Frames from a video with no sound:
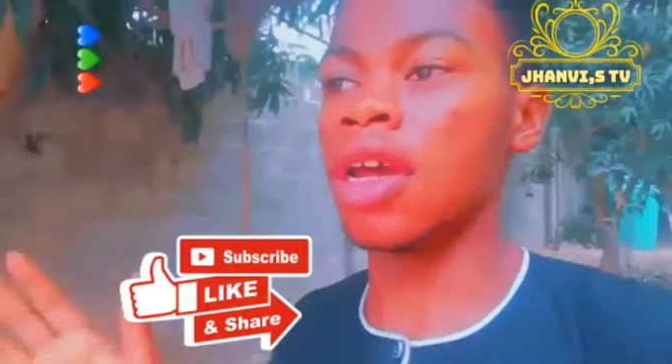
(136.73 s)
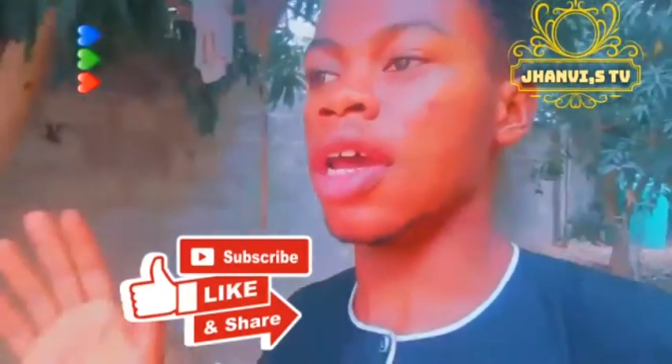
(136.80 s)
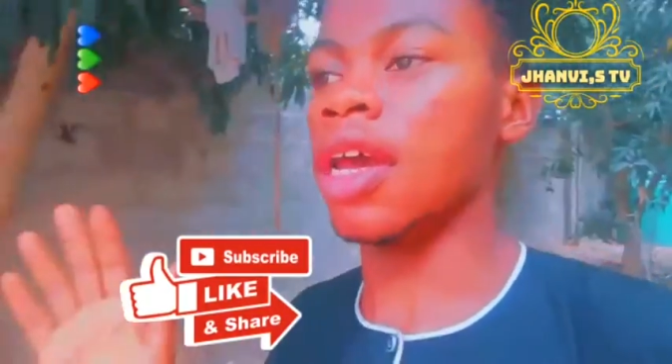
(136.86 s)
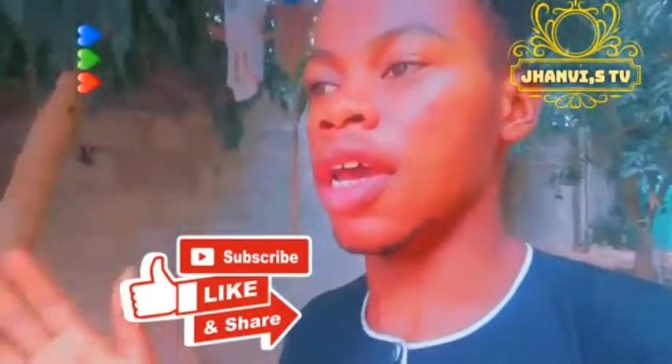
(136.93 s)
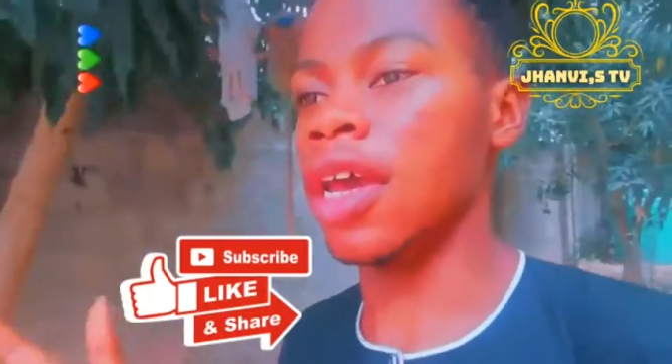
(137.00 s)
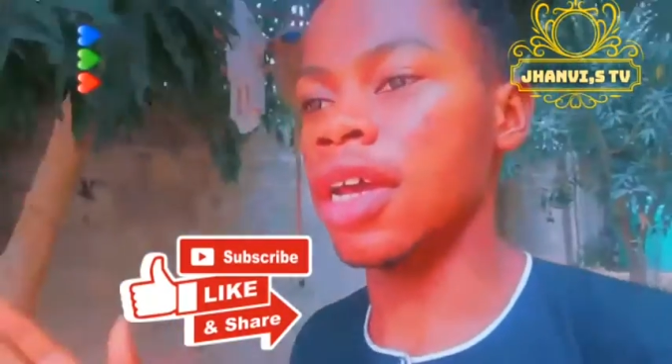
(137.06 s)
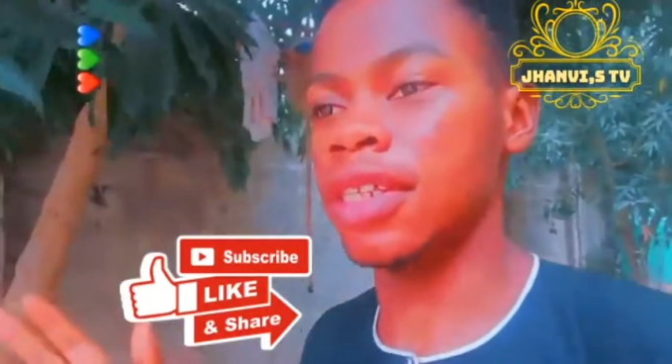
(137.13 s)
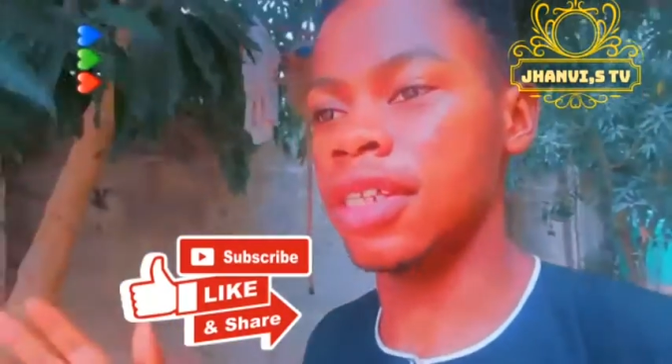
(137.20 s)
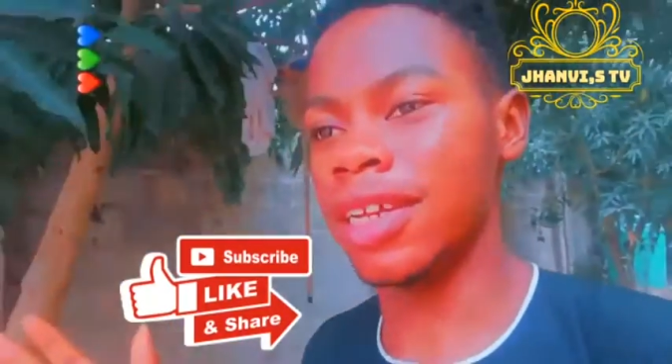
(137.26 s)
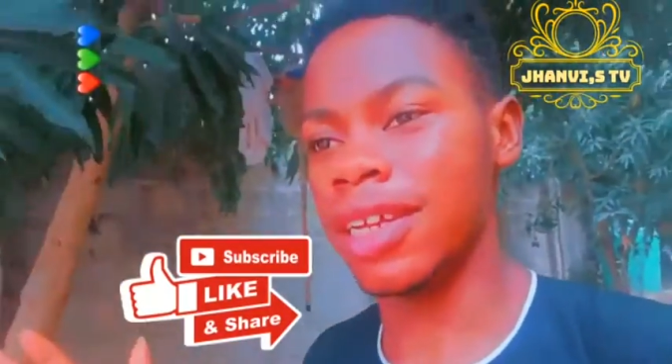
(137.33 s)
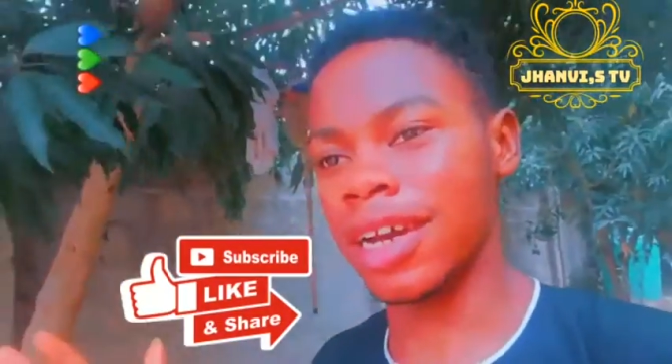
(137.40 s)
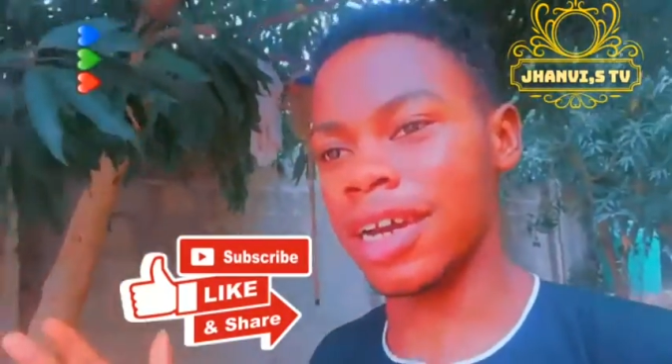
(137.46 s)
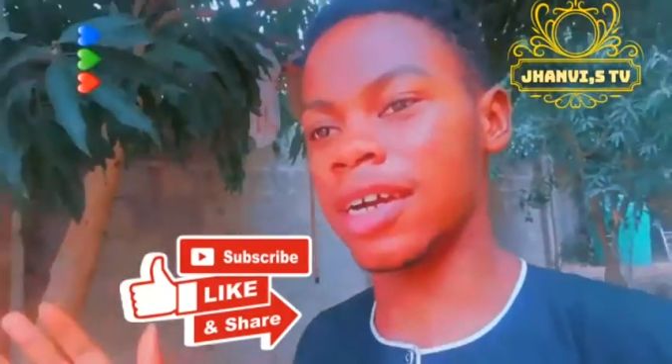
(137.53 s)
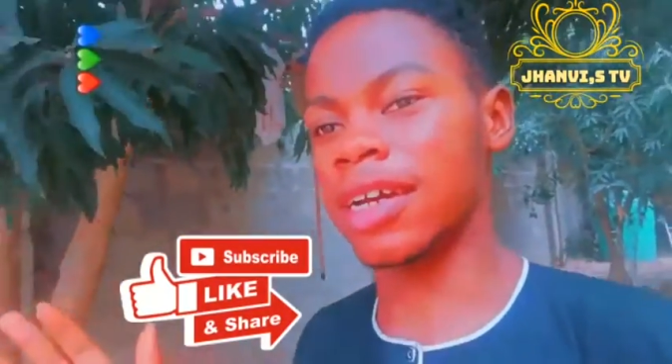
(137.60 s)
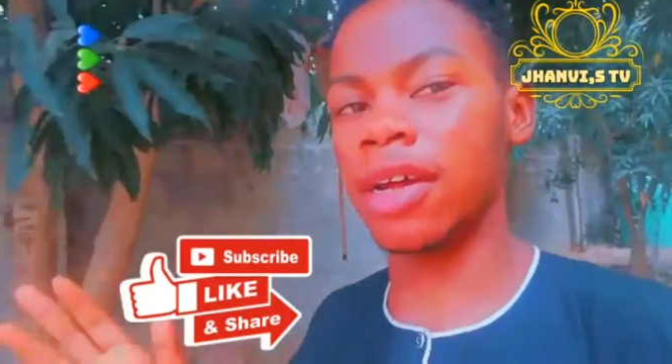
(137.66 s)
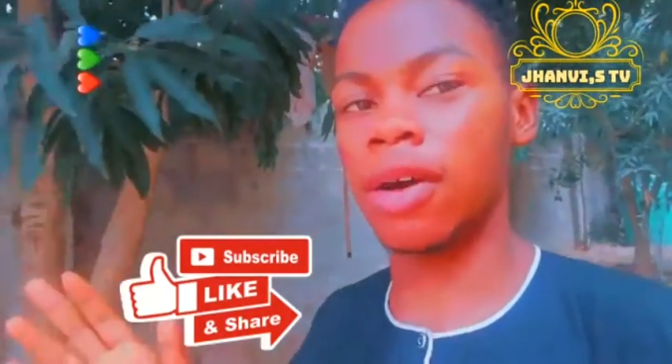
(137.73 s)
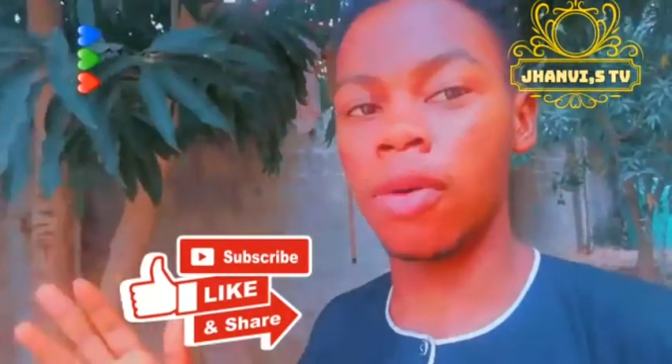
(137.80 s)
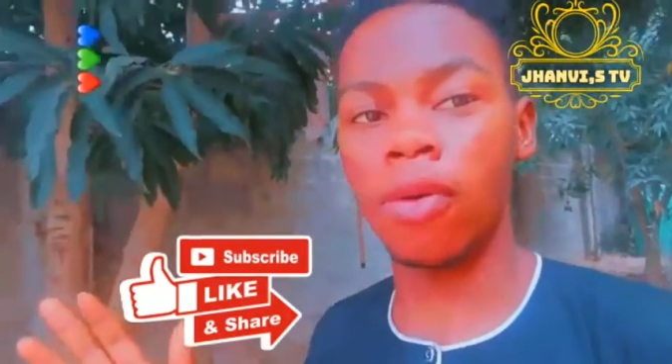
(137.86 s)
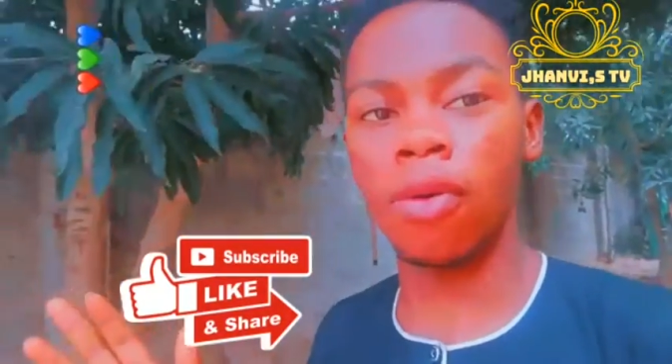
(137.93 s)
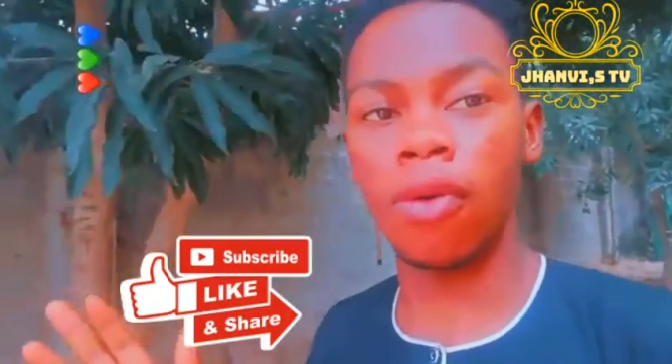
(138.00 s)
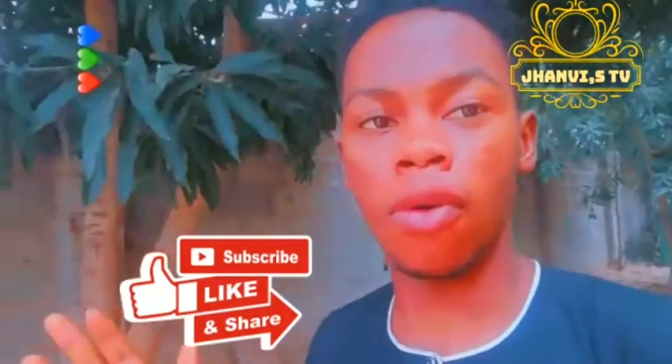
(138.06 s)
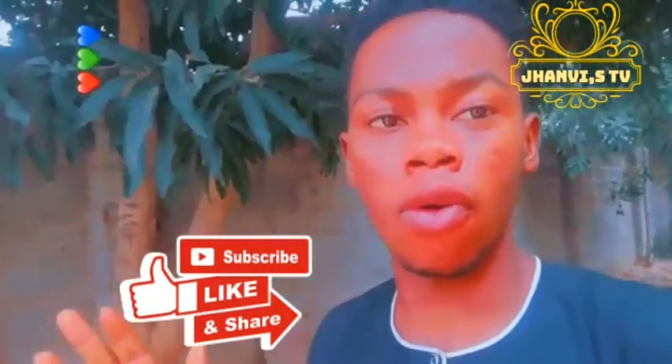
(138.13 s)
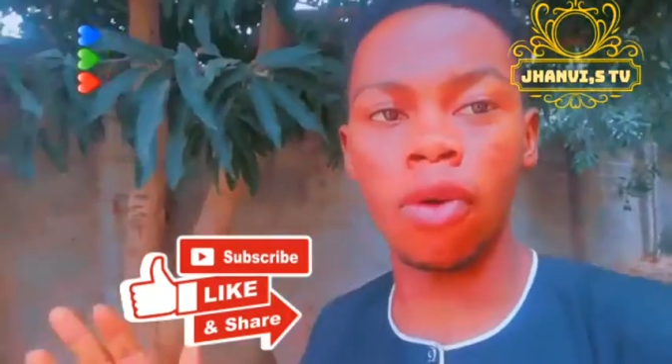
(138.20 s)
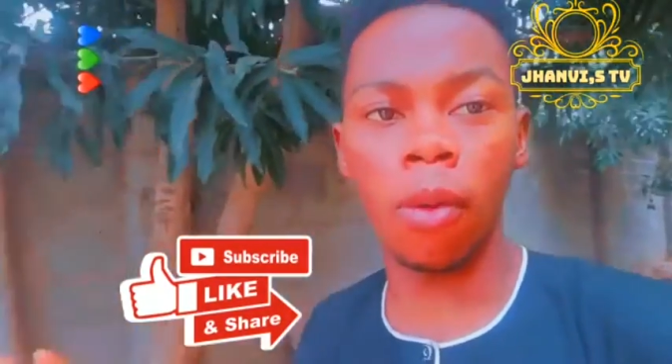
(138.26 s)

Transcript: ahead, then I can now